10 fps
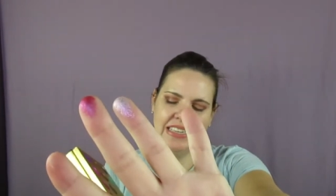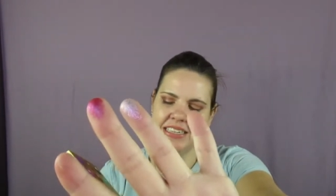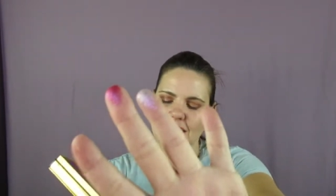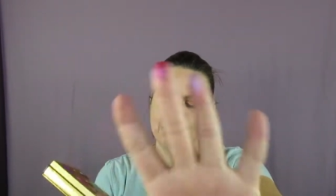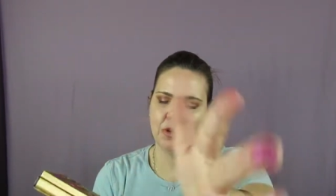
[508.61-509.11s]
It
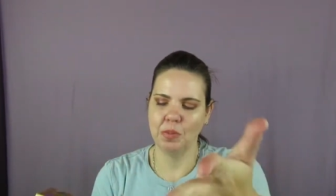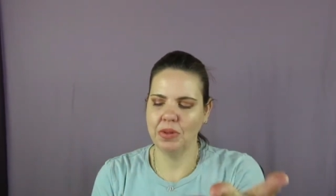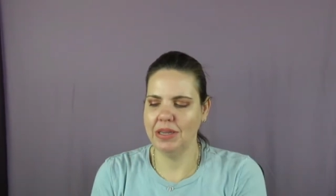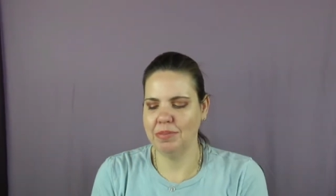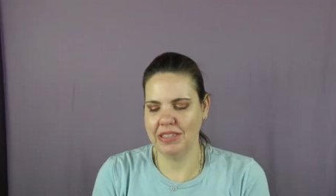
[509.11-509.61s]
is
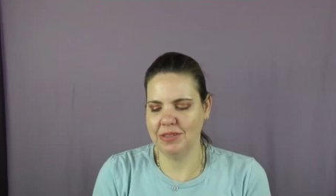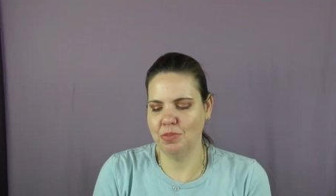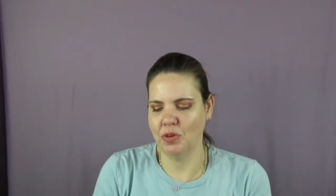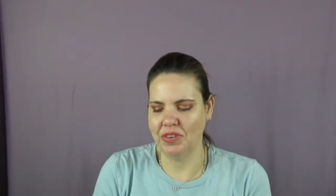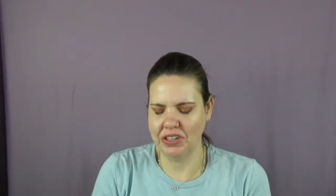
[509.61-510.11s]
purpley, but it's
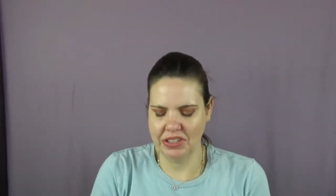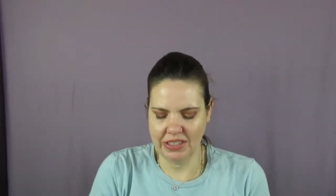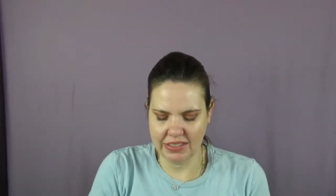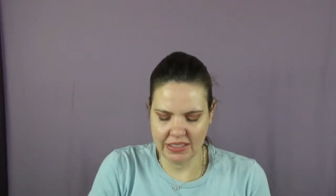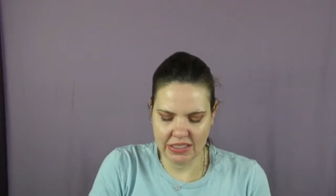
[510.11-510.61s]
more of
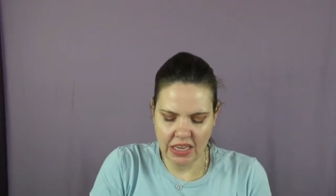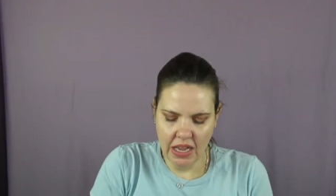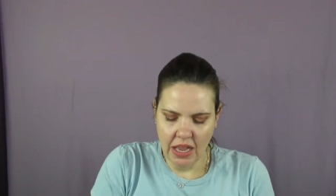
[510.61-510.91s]
iridescent.